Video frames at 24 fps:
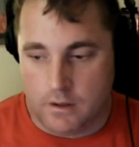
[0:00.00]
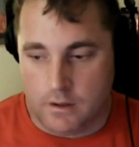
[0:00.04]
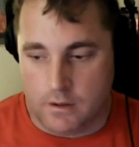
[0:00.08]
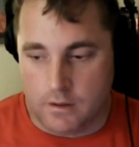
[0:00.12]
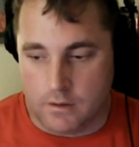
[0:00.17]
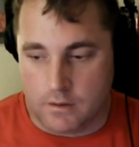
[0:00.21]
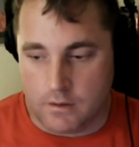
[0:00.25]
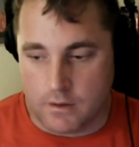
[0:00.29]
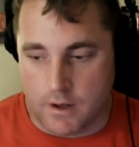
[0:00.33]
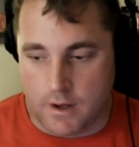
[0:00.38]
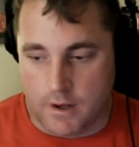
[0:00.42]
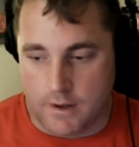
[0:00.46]

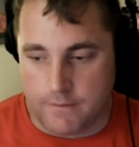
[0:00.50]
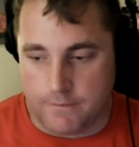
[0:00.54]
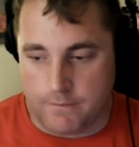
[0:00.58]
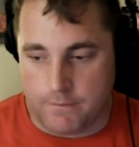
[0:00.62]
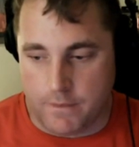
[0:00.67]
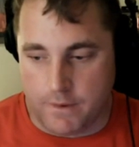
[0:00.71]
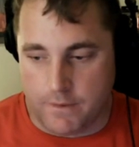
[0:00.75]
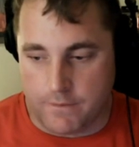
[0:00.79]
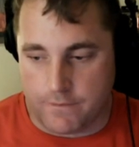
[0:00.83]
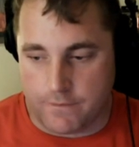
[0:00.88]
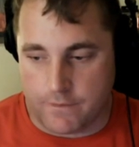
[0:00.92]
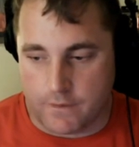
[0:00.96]
All right.
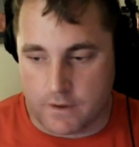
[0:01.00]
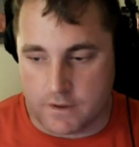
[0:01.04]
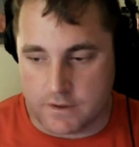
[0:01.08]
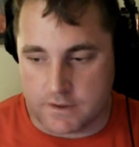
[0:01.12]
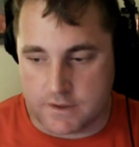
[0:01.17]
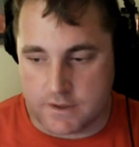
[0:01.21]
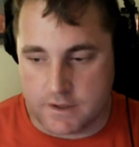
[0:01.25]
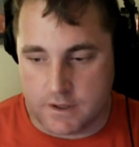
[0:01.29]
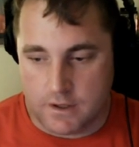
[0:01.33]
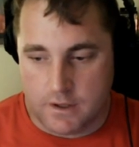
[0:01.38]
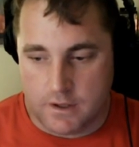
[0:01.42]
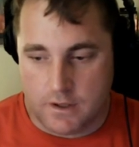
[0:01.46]
But
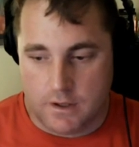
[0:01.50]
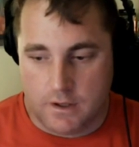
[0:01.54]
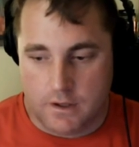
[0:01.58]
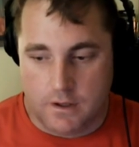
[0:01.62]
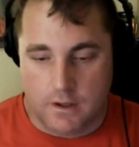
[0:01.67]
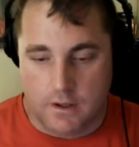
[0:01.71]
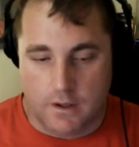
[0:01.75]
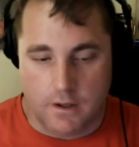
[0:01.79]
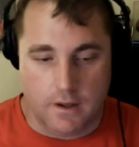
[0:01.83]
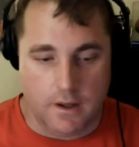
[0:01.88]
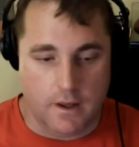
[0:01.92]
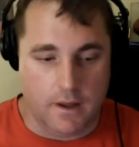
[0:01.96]
first,
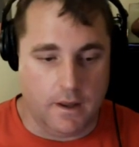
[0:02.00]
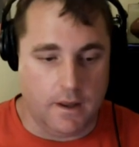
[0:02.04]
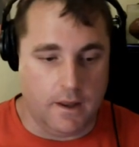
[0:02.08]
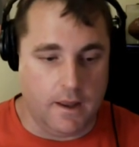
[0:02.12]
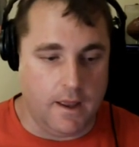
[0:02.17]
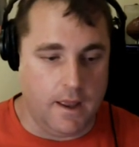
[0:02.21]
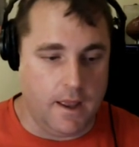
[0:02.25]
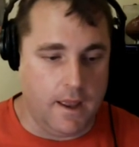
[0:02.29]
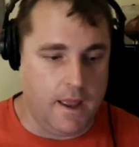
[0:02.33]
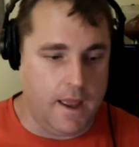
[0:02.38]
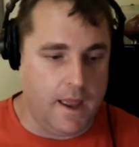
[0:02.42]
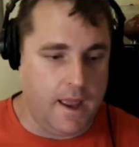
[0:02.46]

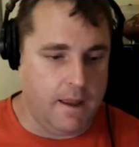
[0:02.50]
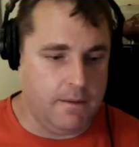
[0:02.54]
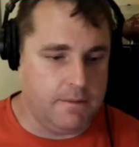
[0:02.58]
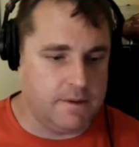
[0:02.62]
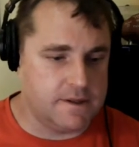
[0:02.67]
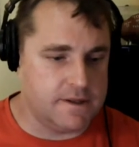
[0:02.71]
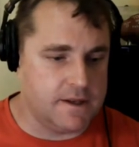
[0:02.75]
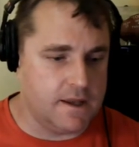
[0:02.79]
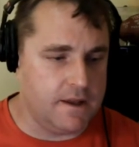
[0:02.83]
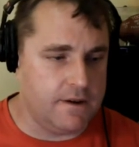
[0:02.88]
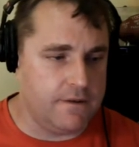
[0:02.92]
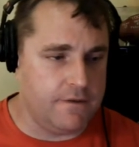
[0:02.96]

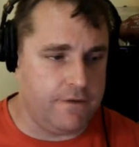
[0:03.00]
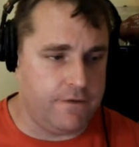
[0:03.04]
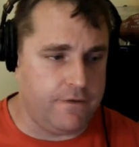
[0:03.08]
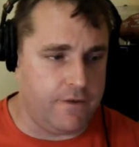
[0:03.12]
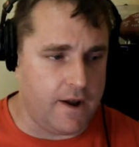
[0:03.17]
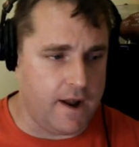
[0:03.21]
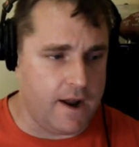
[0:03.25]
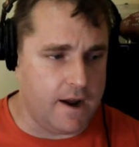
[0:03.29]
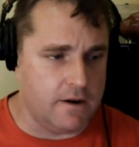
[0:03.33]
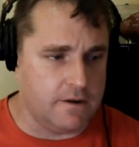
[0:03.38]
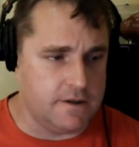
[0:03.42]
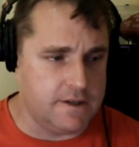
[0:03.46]
Amazon
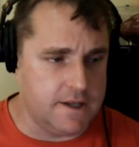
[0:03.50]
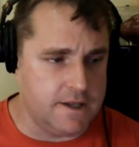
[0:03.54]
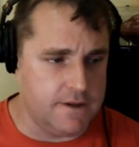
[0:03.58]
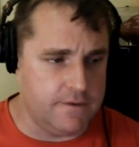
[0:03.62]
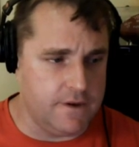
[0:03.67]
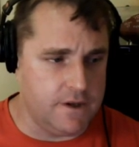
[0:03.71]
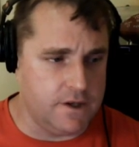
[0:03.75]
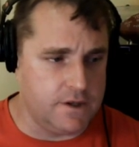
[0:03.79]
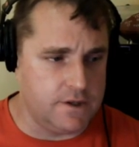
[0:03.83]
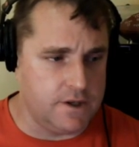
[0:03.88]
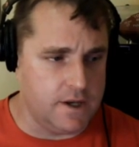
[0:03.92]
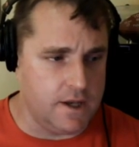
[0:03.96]
Fire
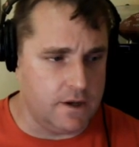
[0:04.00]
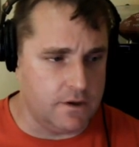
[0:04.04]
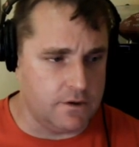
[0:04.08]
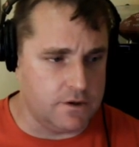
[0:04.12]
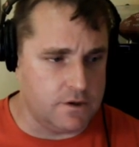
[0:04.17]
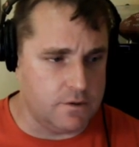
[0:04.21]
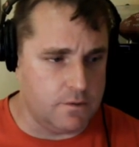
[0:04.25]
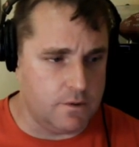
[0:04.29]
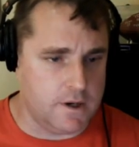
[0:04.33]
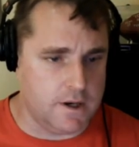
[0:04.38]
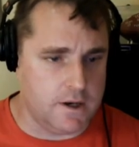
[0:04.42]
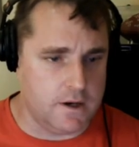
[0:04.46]
TV
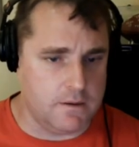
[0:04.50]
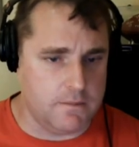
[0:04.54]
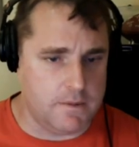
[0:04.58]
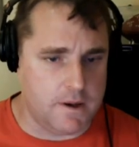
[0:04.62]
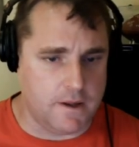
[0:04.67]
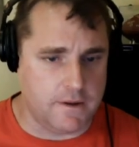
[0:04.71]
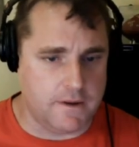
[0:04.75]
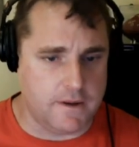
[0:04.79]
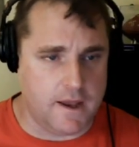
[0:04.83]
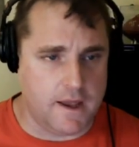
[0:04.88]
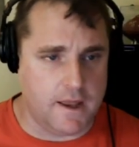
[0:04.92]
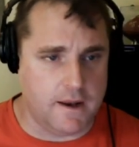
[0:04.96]
channels. You want to hear
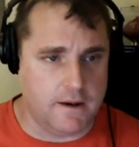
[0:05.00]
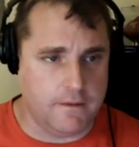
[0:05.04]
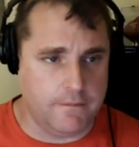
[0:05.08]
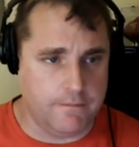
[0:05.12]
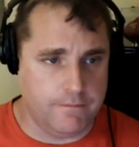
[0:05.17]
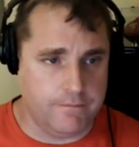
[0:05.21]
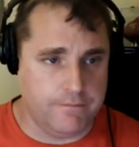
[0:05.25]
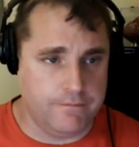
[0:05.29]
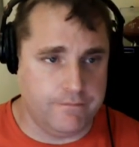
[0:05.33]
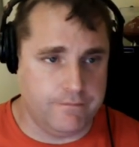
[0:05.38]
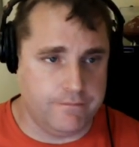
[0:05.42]
about that?